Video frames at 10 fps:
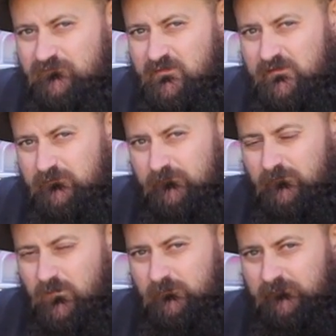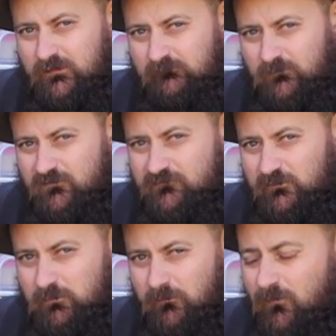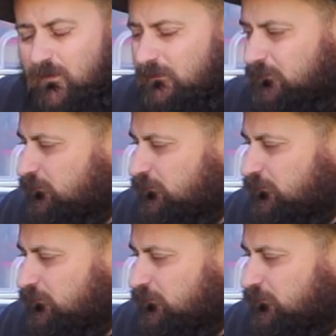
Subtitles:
I've made new tops out of 12mm ply.